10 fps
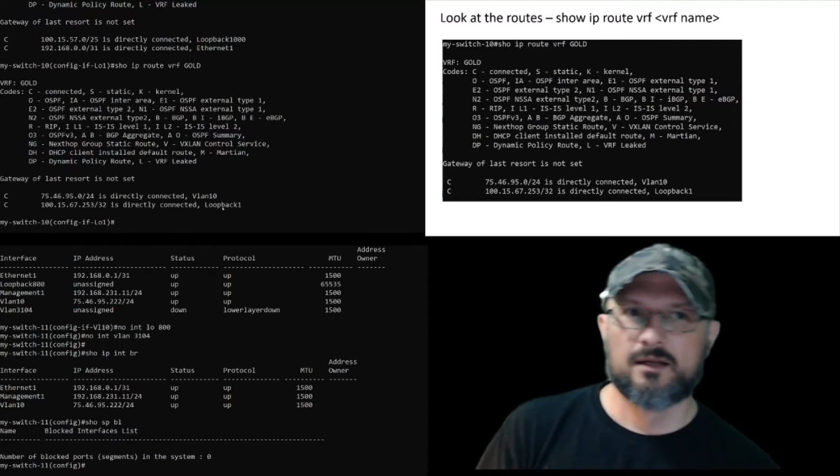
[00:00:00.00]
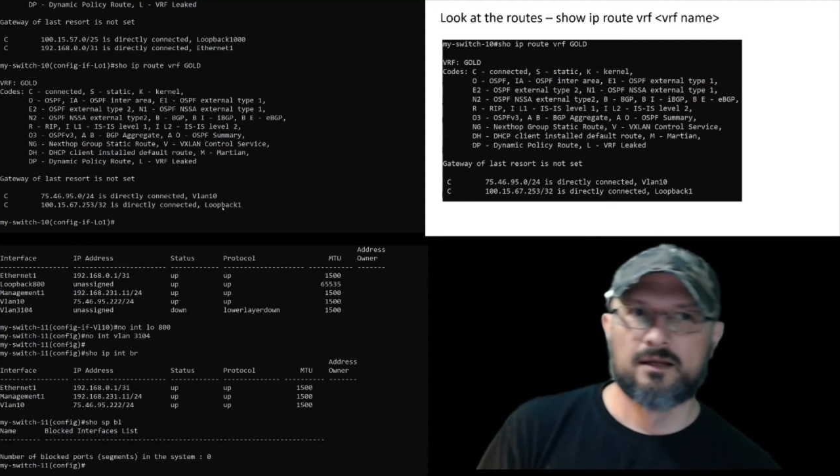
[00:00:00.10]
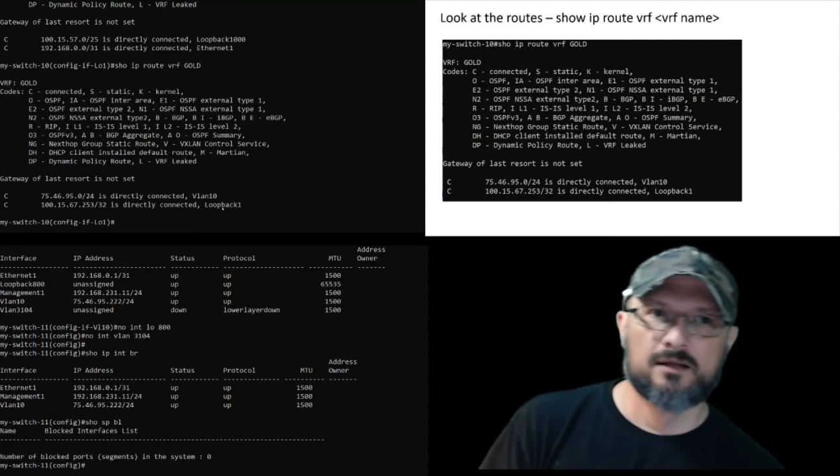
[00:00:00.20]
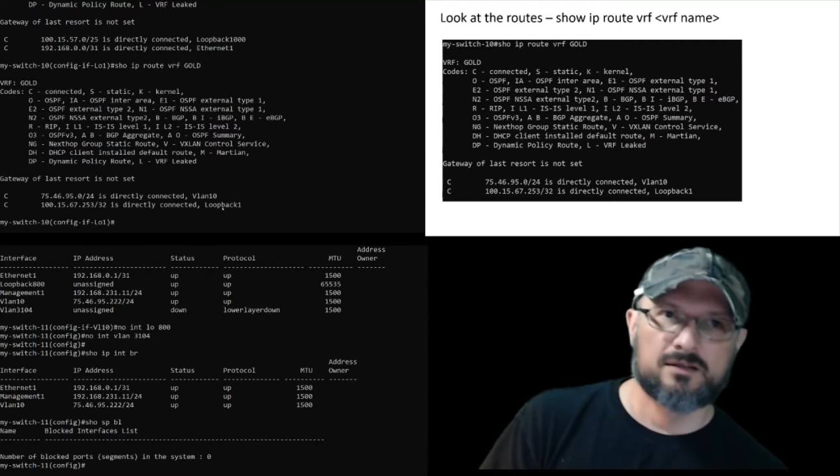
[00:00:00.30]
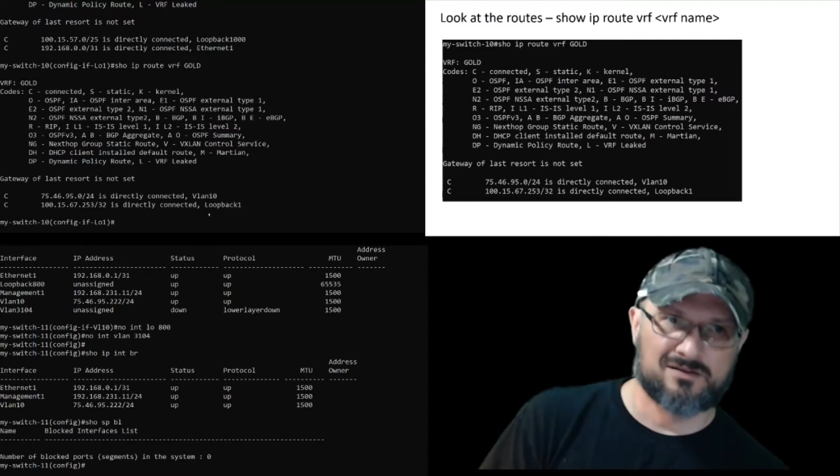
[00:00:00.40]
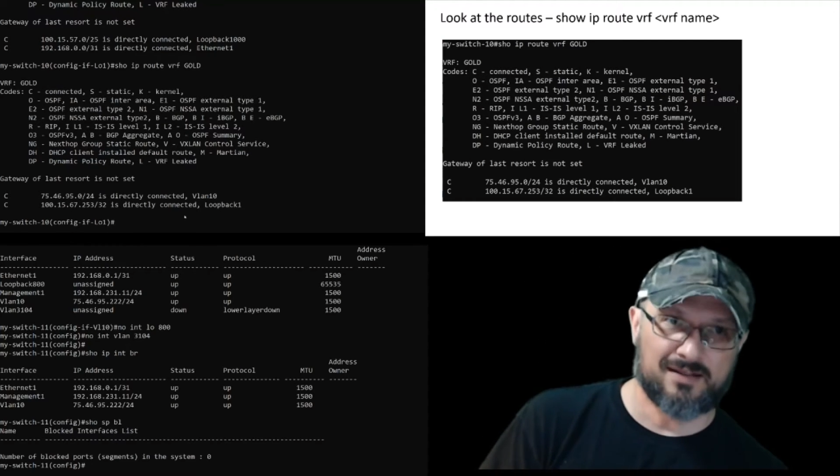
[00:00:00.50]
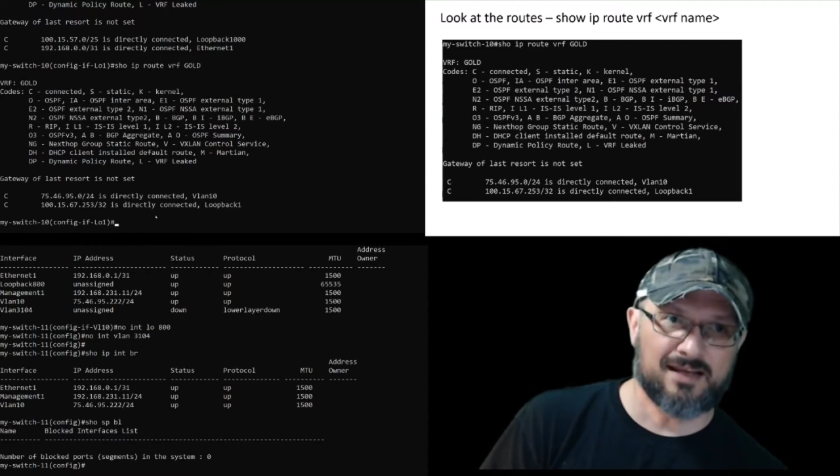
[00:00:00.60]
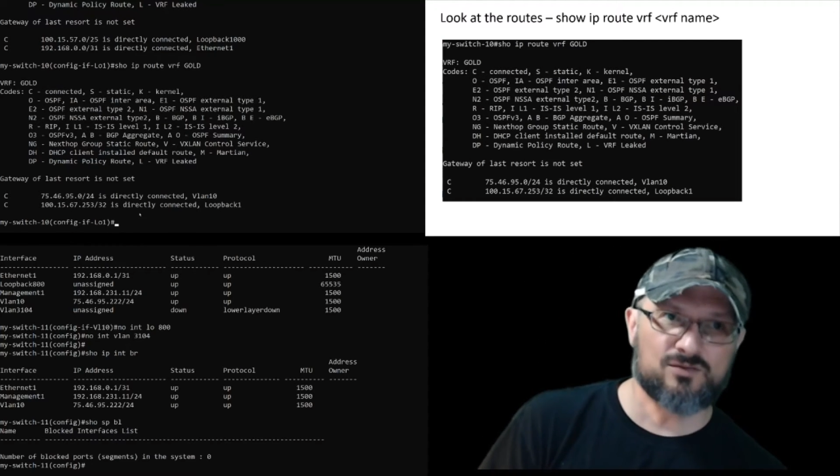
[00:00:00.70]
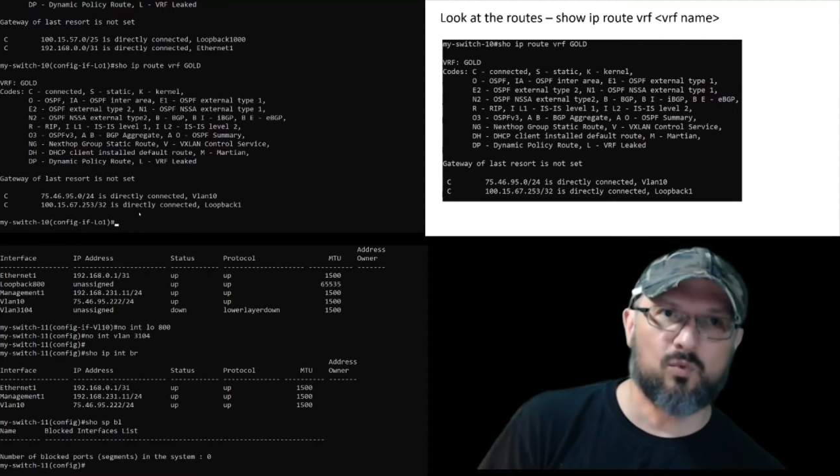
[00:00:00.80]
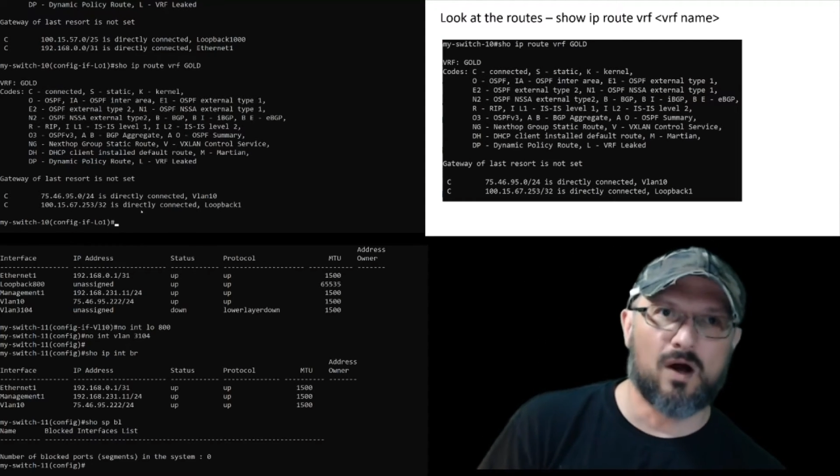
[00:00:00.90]
So
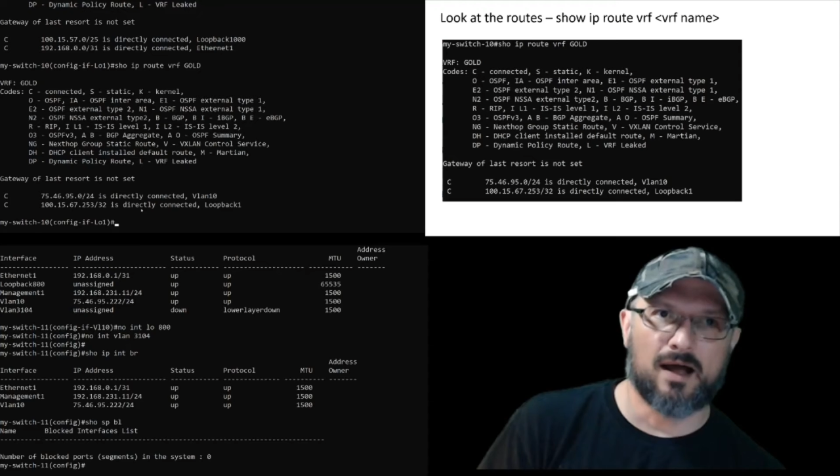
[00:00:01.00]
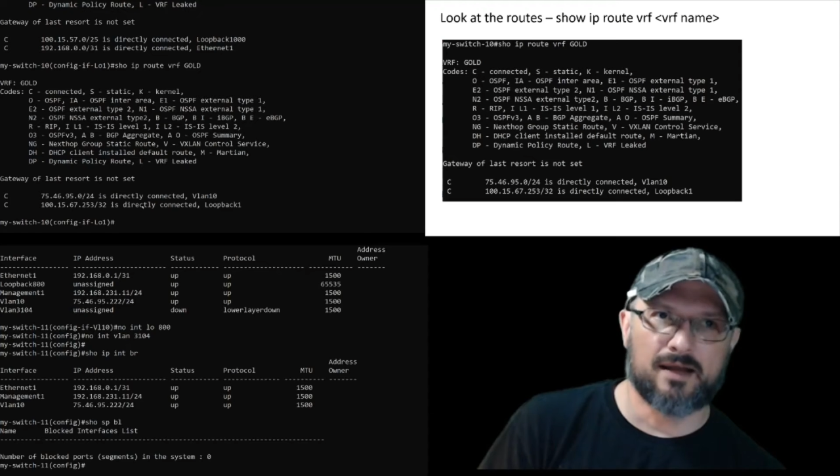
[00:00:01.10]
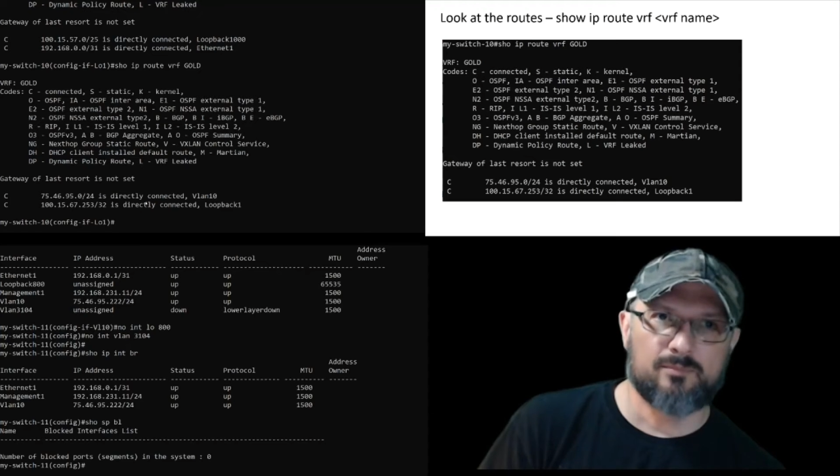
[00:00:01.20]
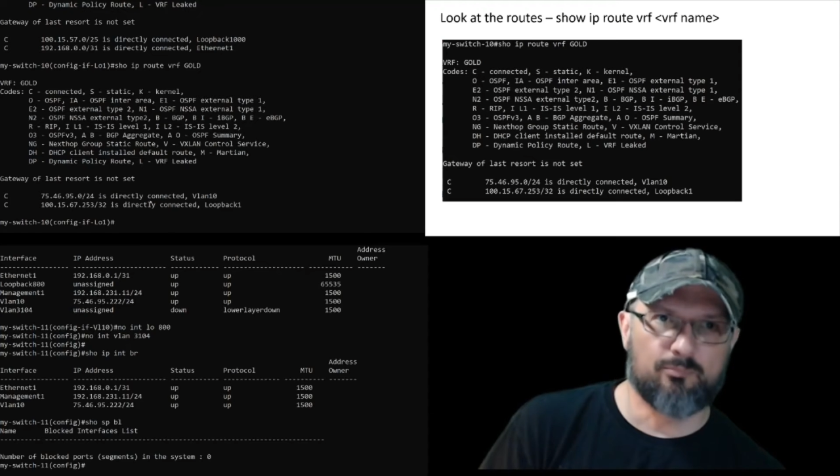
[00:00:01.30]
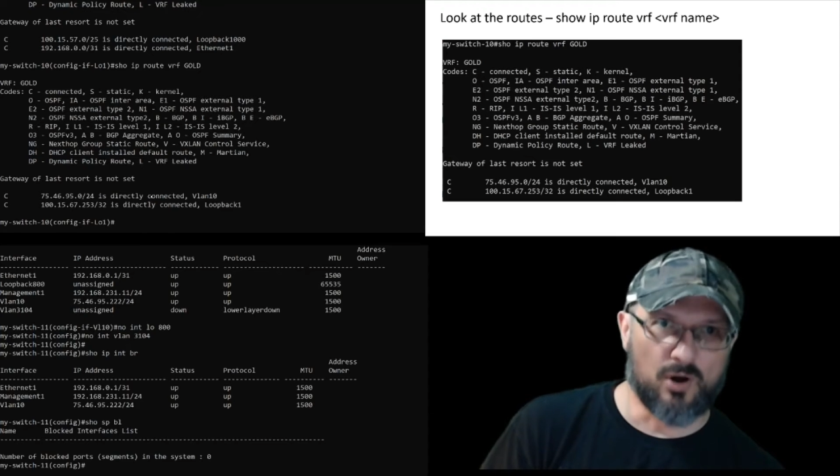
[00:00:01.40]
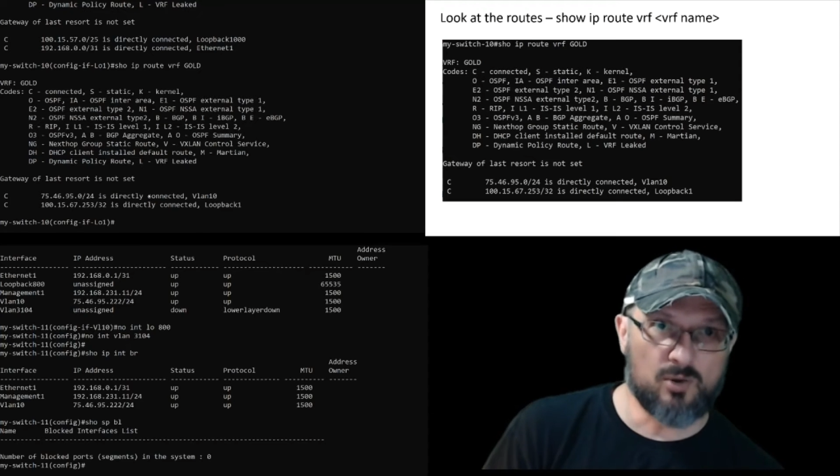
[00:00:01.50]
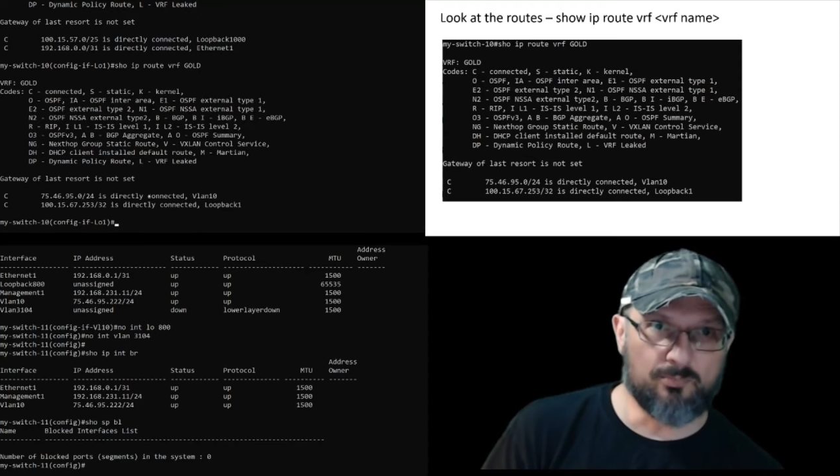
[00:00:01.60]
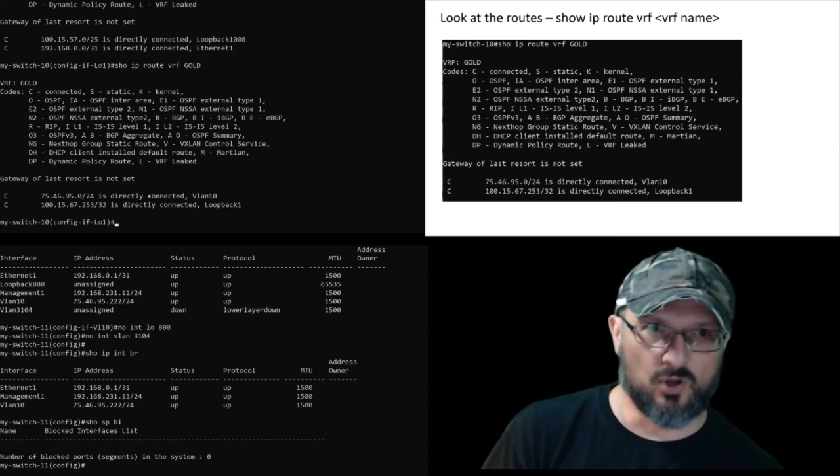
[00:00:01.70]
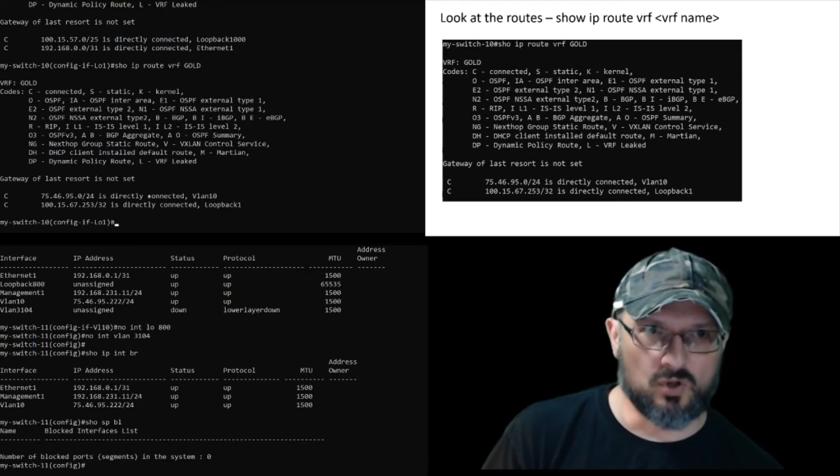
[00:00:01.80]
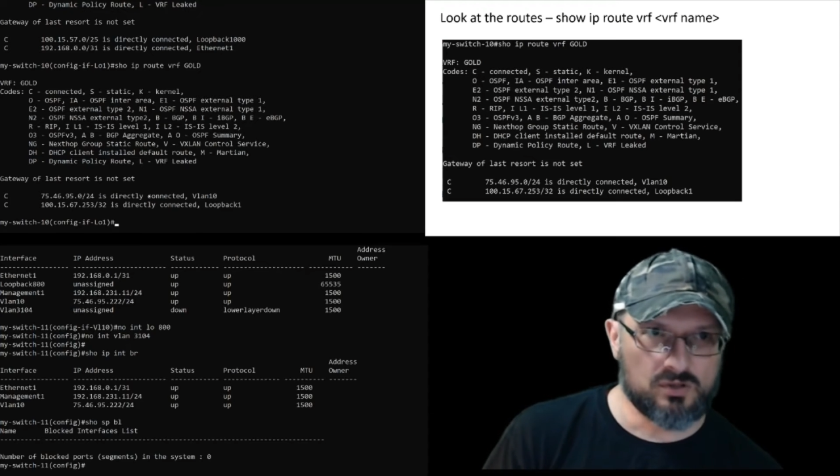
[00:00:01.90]
that's why purple,